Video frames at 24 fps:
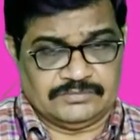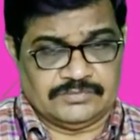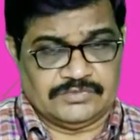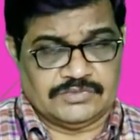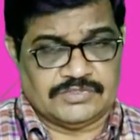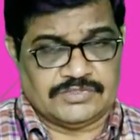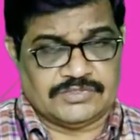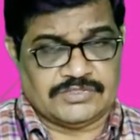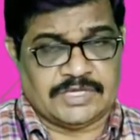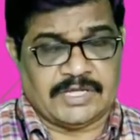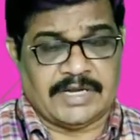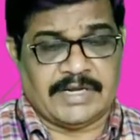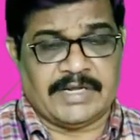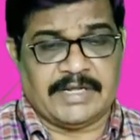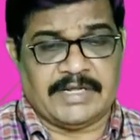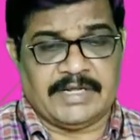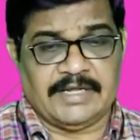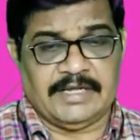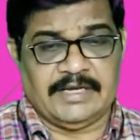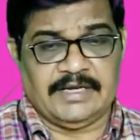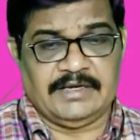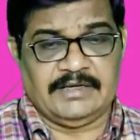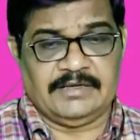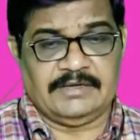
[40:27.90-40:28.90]

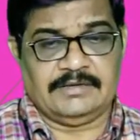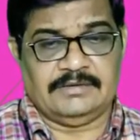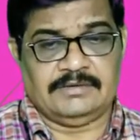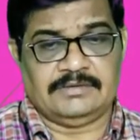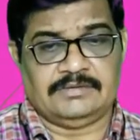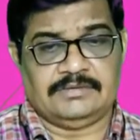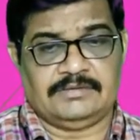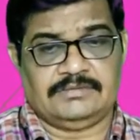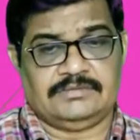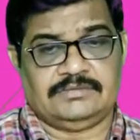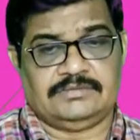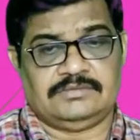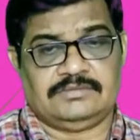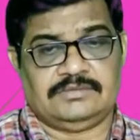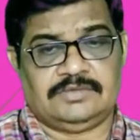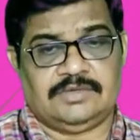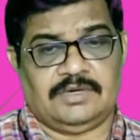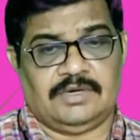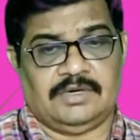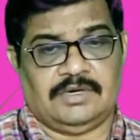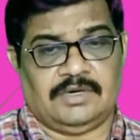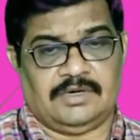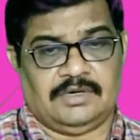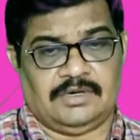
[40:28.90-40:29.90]
circle
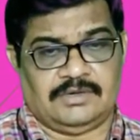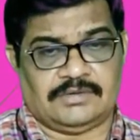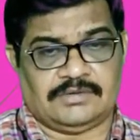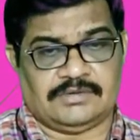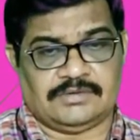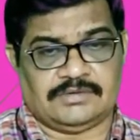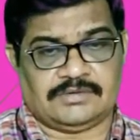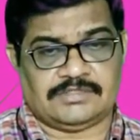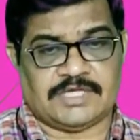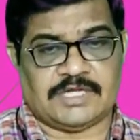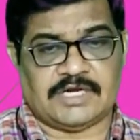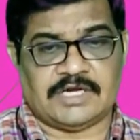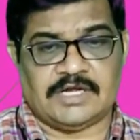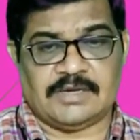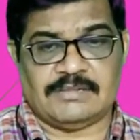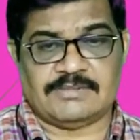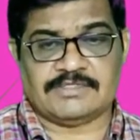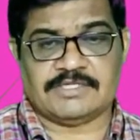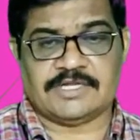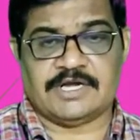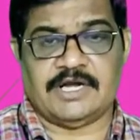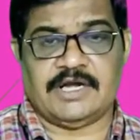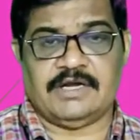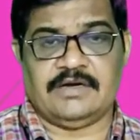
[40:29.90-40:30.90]

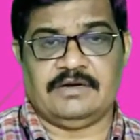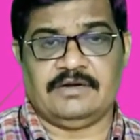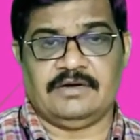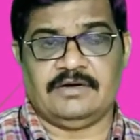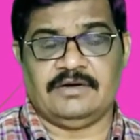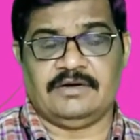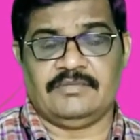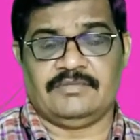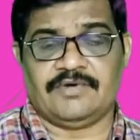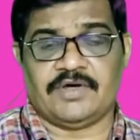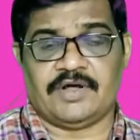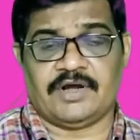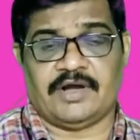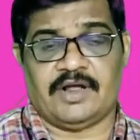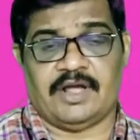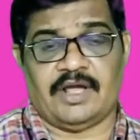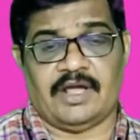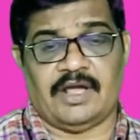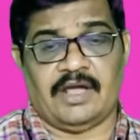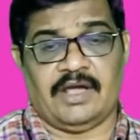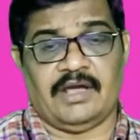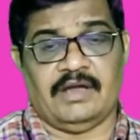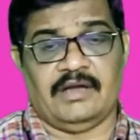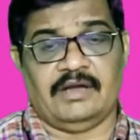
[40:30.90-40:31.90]
circumscribed for
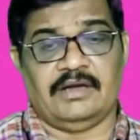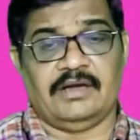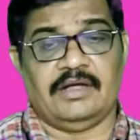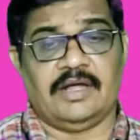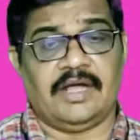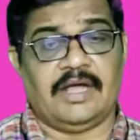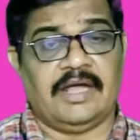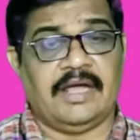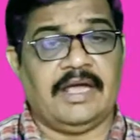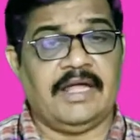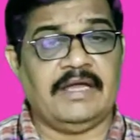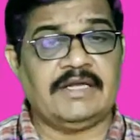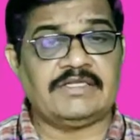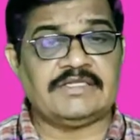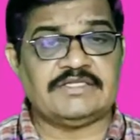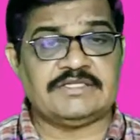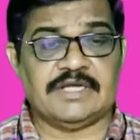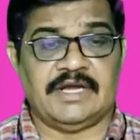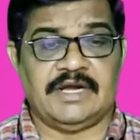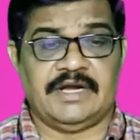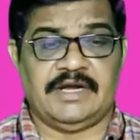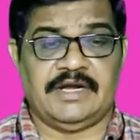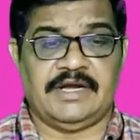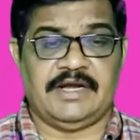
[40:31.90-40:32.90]
an
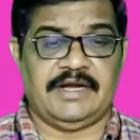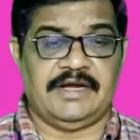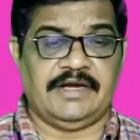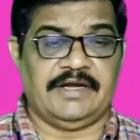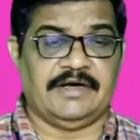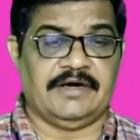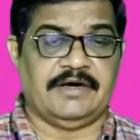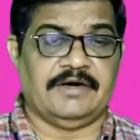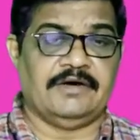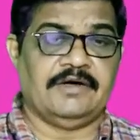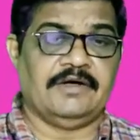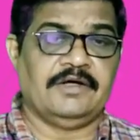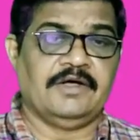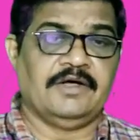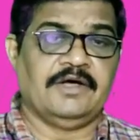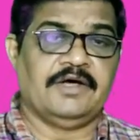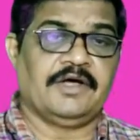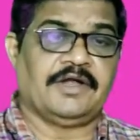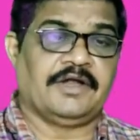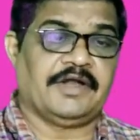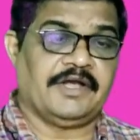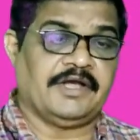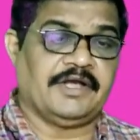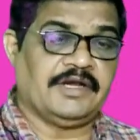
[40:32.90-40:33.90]
n-sided
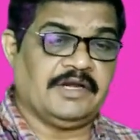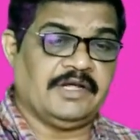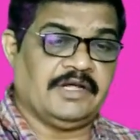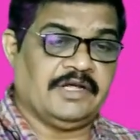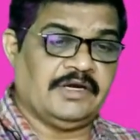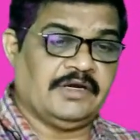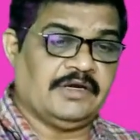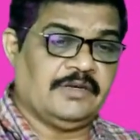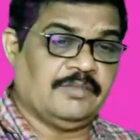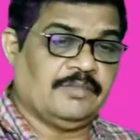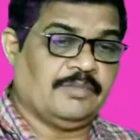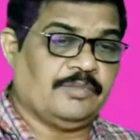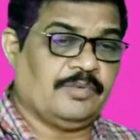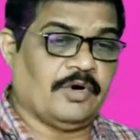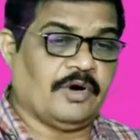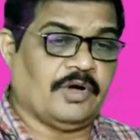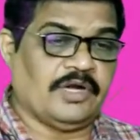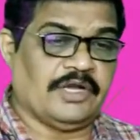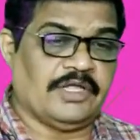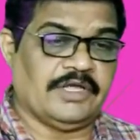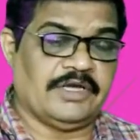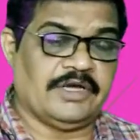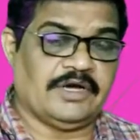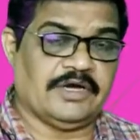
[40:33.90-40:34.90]
regular
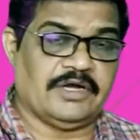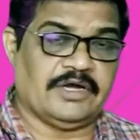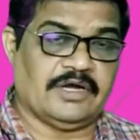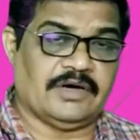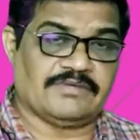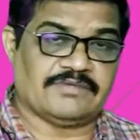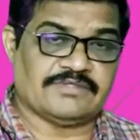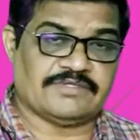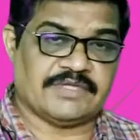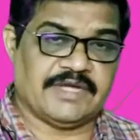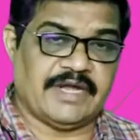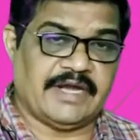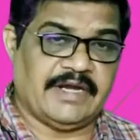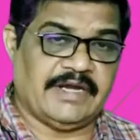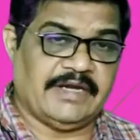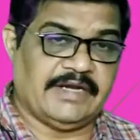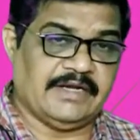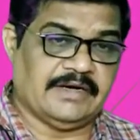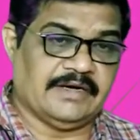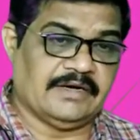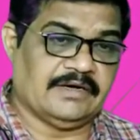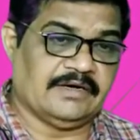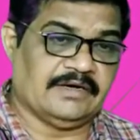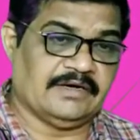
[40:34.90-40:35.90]
polygon of
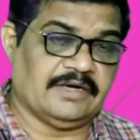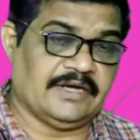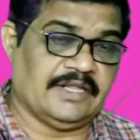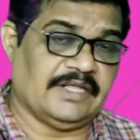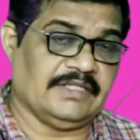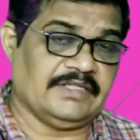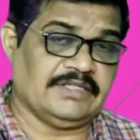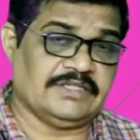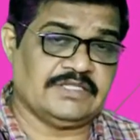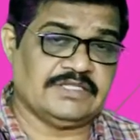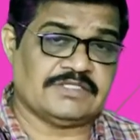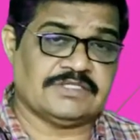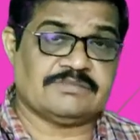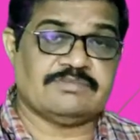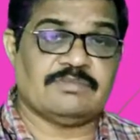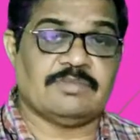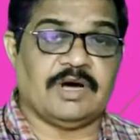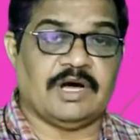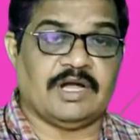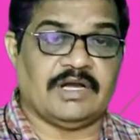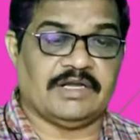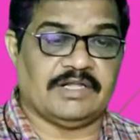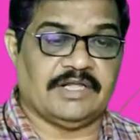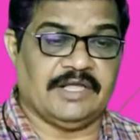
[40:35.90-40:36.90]
side length
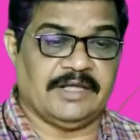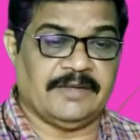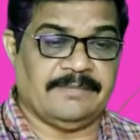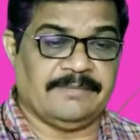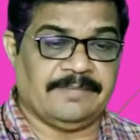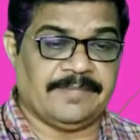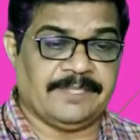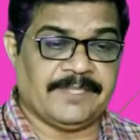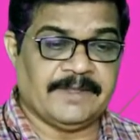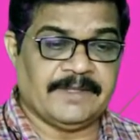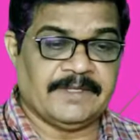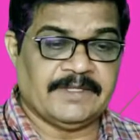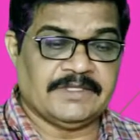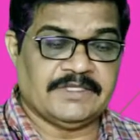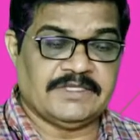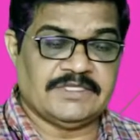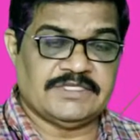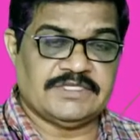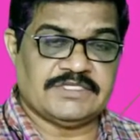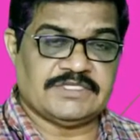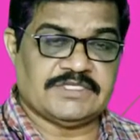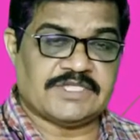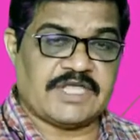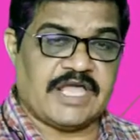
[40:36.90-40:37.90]
small a.
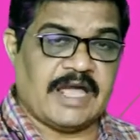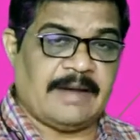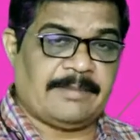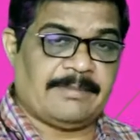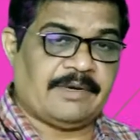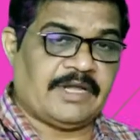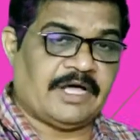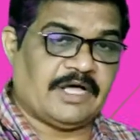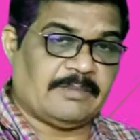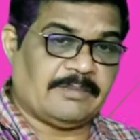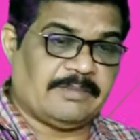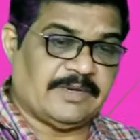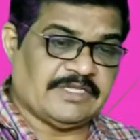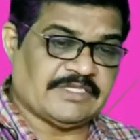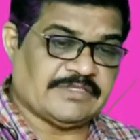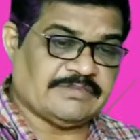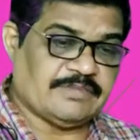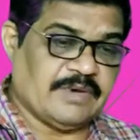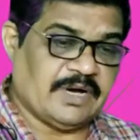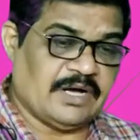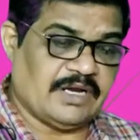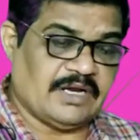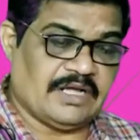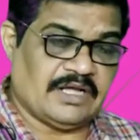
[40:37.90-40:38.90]
This is capital R plus
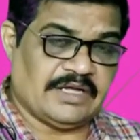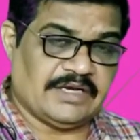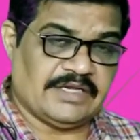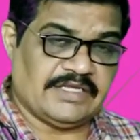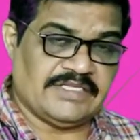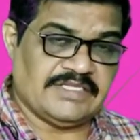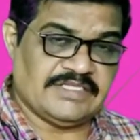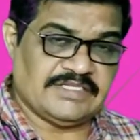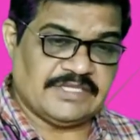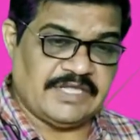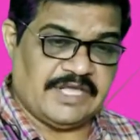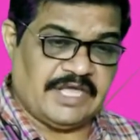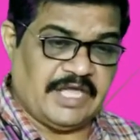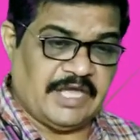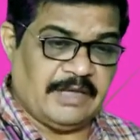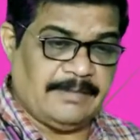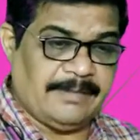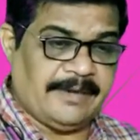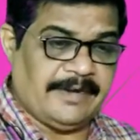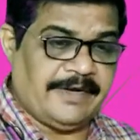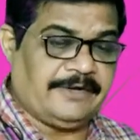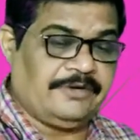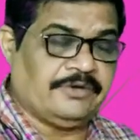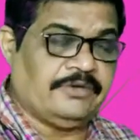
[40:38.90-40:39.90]
small r is a
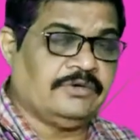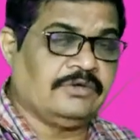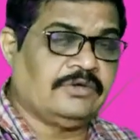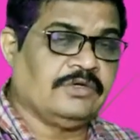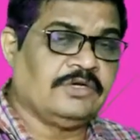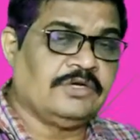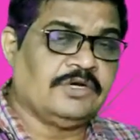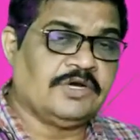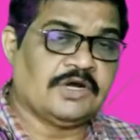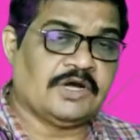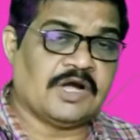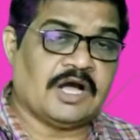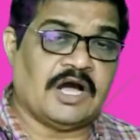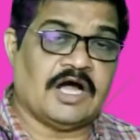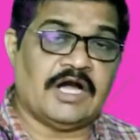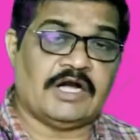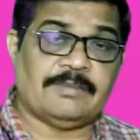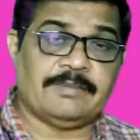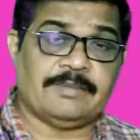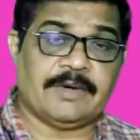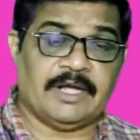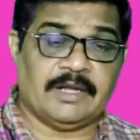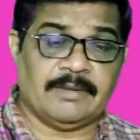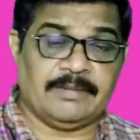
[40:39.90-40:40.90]
by 2
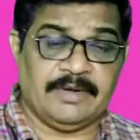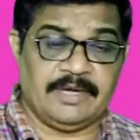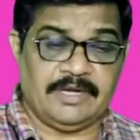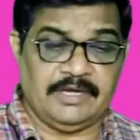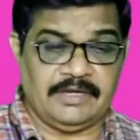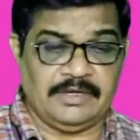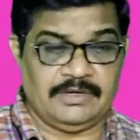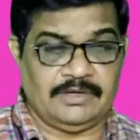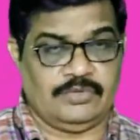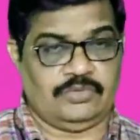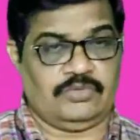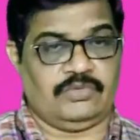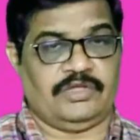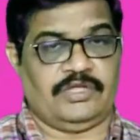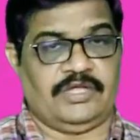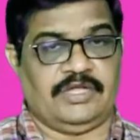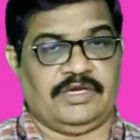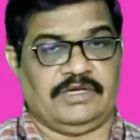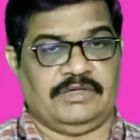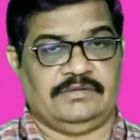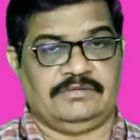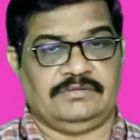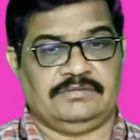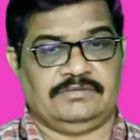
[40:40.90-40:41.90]
cot pi by
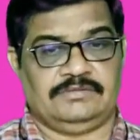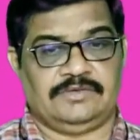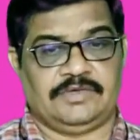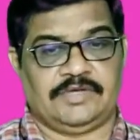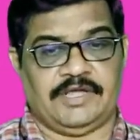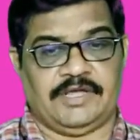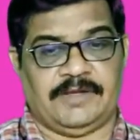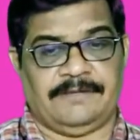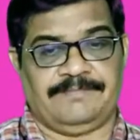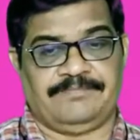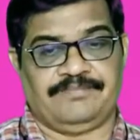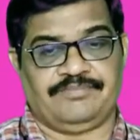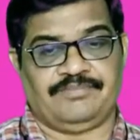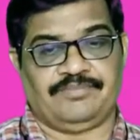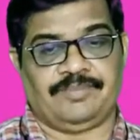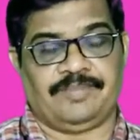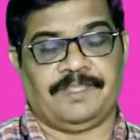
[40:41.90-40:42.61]
2n. Okay.